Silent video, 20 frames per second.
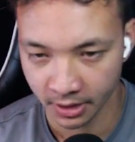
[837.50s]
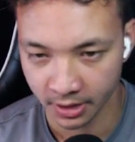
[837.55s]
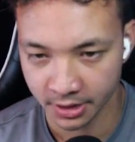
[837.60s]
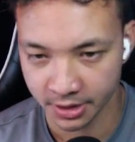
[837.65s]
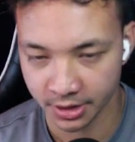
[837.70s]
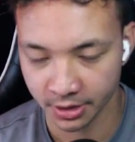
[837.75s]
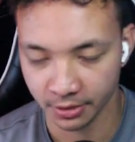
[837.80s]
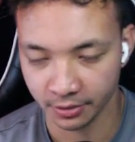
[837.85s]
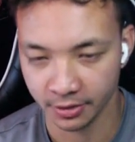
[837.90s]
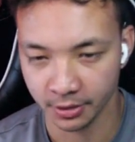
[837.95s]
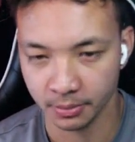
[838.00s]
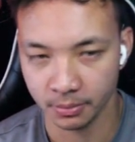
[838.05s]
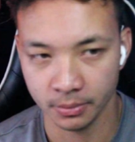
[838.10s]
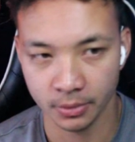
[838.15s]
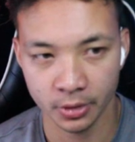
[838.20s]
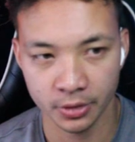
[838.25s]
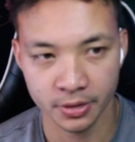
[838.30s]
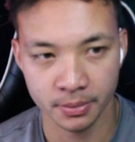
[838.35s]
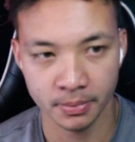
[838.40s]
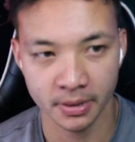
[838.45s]
So if you
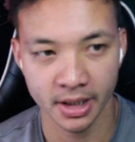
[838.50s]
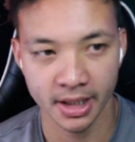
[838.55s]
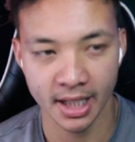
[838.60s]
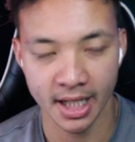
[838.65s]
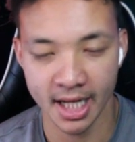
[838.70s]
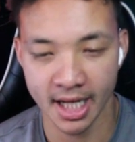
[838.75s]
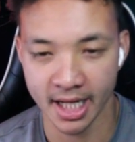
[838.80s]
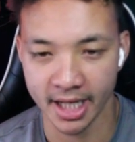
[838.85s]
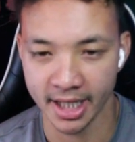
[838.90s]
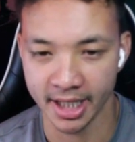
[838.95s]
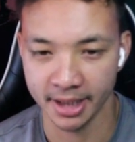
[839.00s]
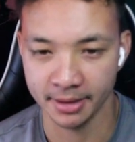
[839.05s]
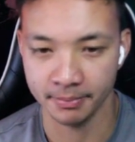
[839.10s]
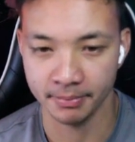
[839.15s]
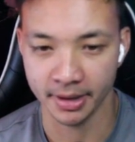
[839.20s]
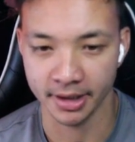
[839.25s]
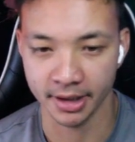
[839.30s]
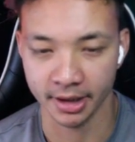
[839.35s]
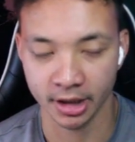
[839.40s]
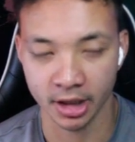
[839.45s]
multiply I
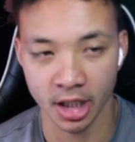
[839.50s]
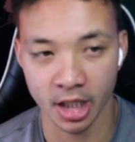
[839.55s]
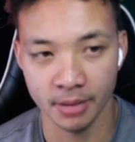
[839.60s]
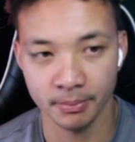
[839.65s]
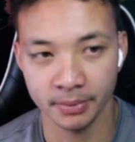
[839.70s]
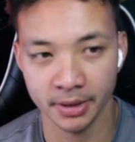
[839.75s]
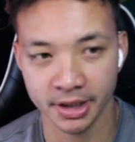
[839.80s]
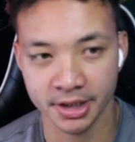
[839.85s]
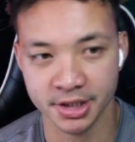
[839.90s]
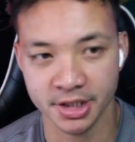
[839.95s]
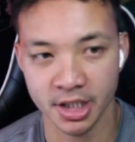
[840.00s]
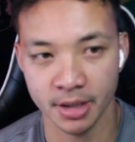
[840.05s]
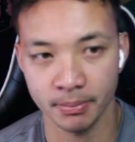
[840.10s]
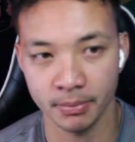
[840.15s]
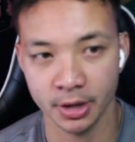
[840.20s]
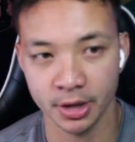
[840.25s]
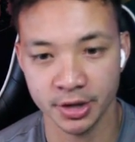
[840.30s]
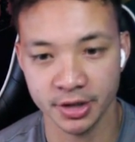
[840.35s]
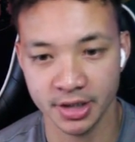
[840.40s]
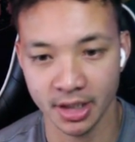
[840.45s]
by the complex
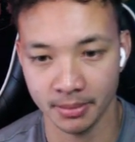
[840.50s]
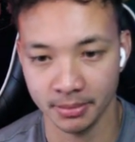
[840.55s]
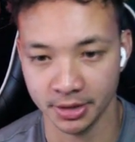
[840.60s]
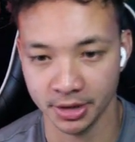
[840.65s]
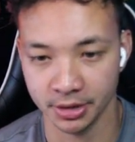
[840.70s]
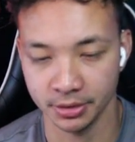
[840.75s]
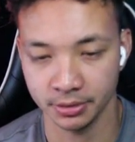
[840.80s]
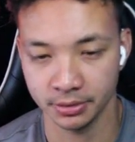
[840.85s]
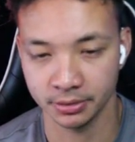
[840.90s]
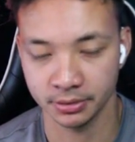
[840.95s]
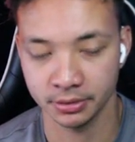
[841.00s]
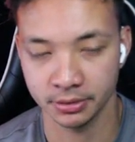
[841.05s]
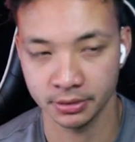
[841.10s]
number W,